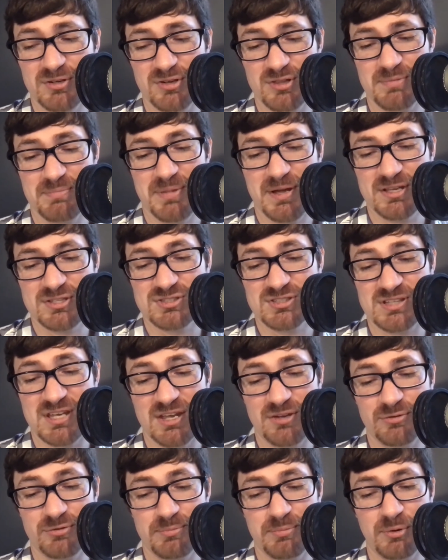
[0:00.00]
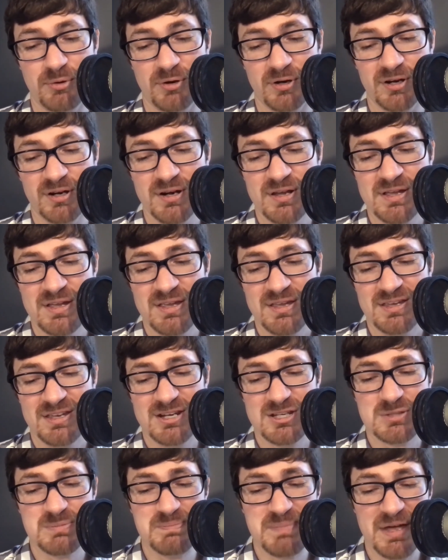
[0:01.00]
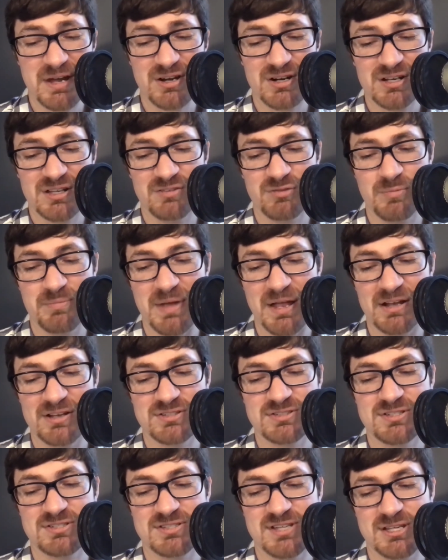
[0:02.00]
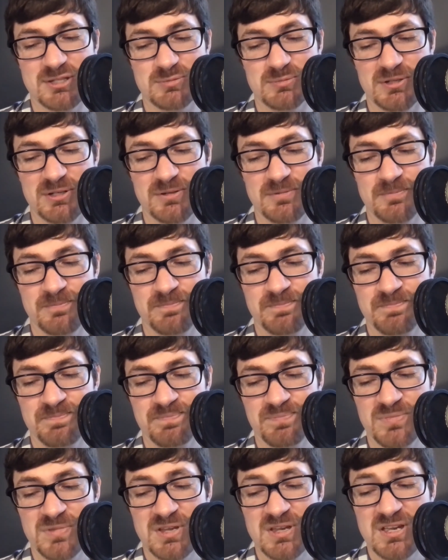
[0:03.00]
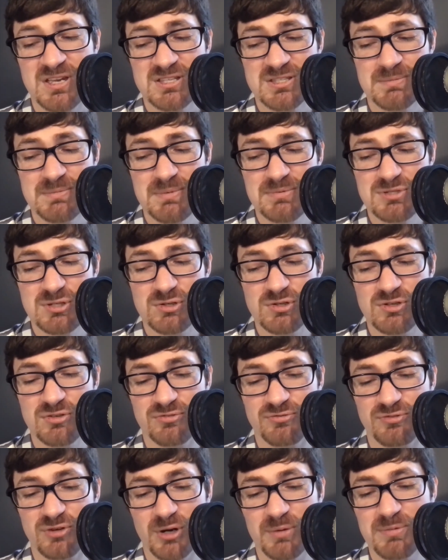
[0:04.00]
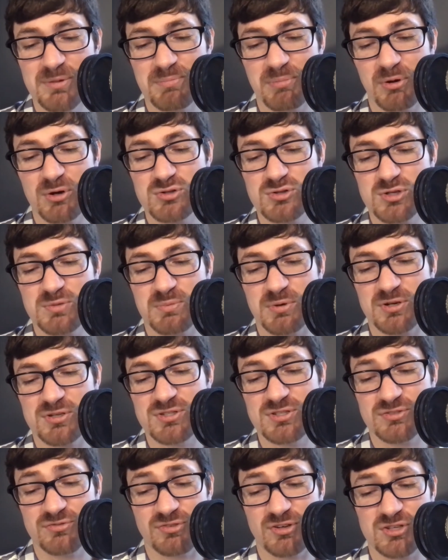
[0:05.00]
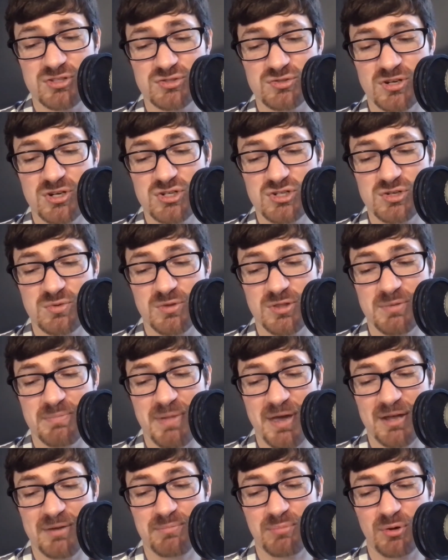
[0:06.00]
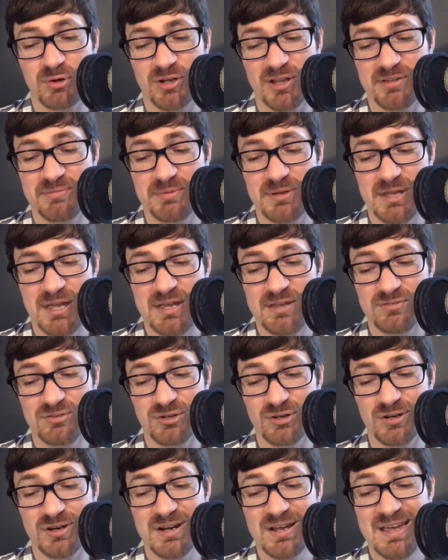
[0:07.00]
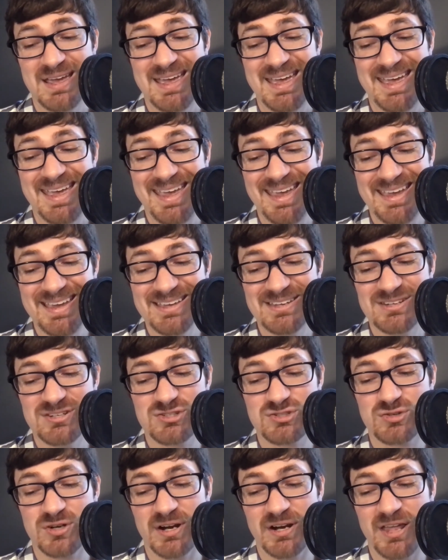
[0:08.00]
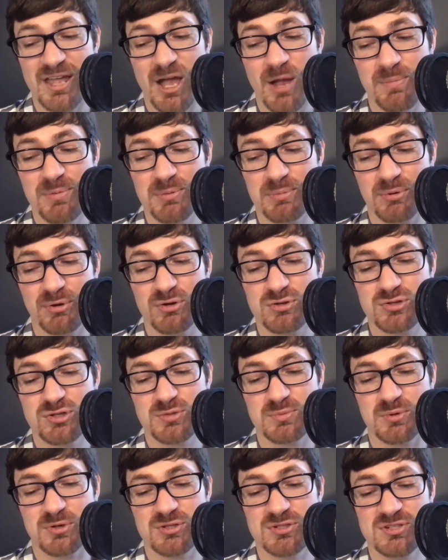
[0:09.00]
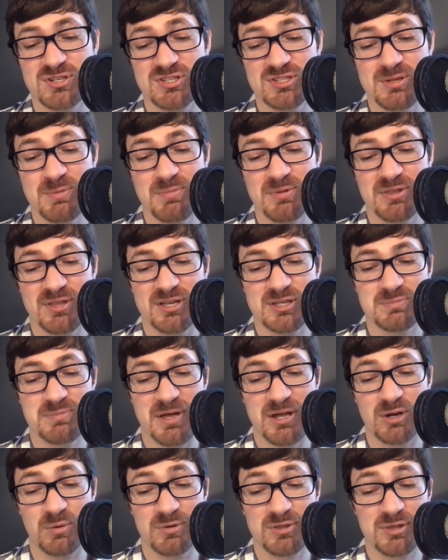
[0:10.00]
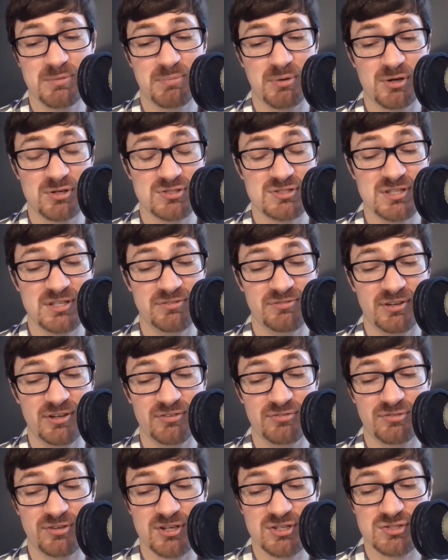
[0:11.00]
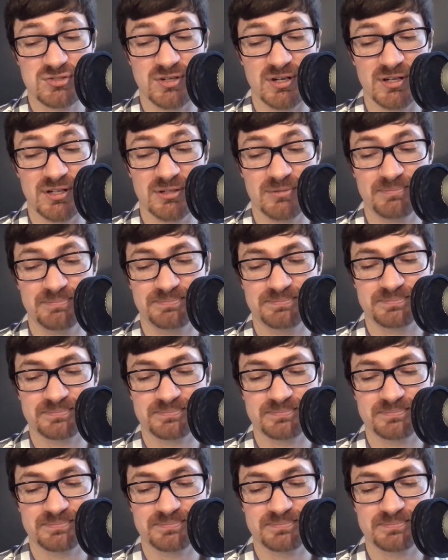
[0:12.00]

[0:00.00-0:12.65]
under the bus to gain rapport, and it's better to give a balanced assessment. Sometimes you can affirm the pro-choice person's frustration with the bad pro-life behavior and try to help the pro-choice person to sympathize better with the person they find frustrating.